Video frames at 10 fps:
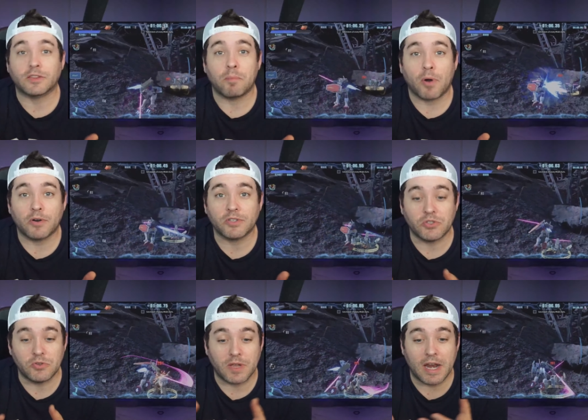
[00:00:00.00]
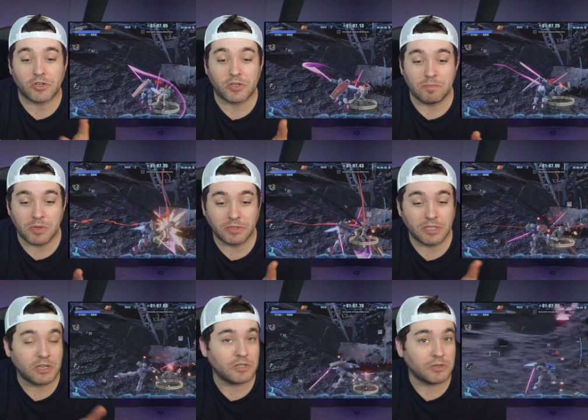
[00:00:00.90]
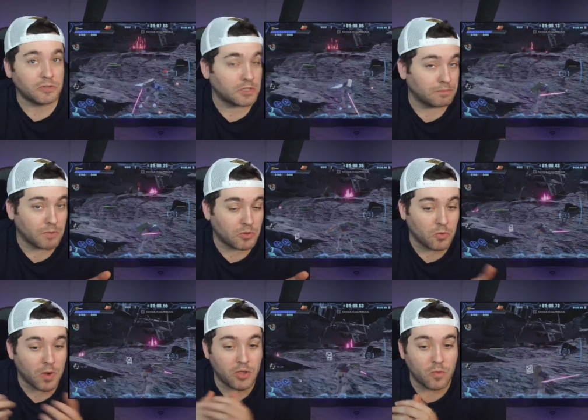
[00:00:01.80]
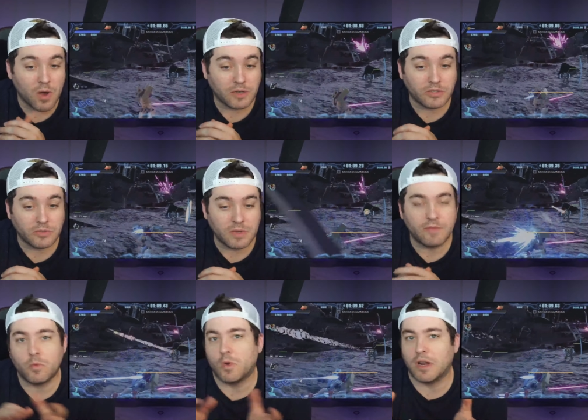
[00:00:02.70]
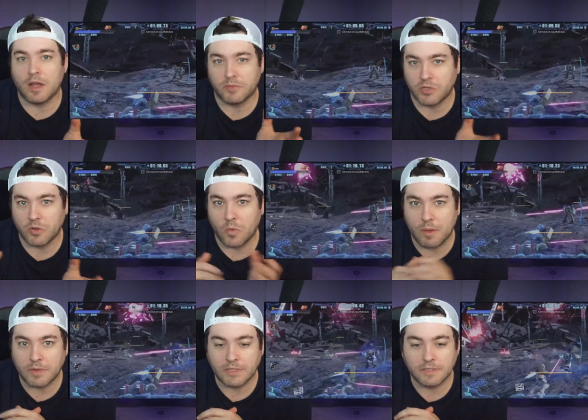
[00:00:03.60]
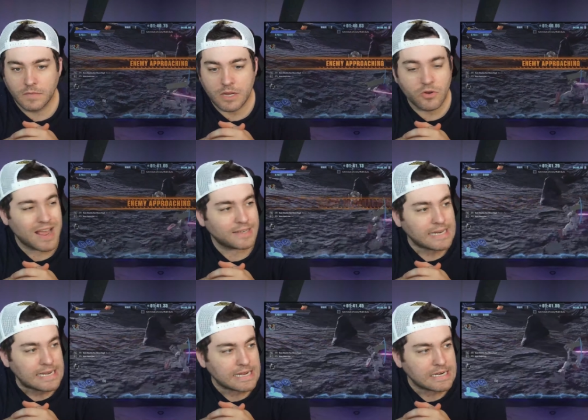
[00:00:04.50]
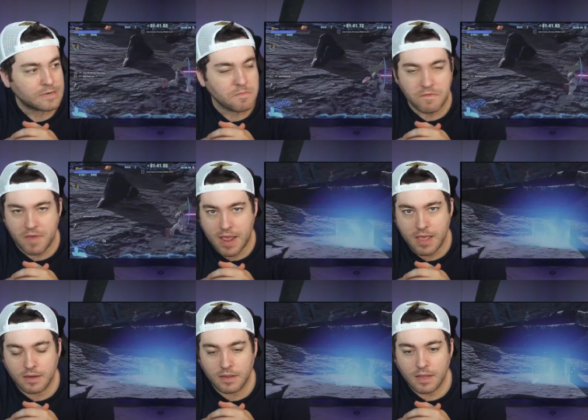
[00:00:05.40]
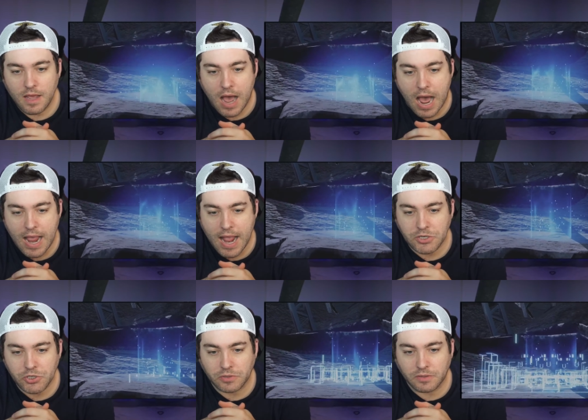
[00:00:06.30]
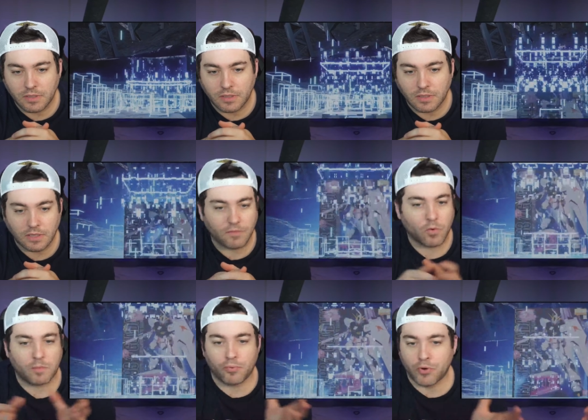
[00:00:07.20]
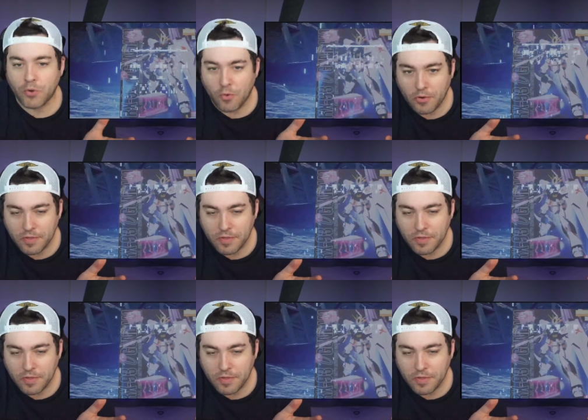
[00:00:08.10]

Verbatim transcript: the parts so you can actually build it and use it the way you want to, even when it comes to the weapons. You know, as a Gundam fan, I actually have already pre-ordered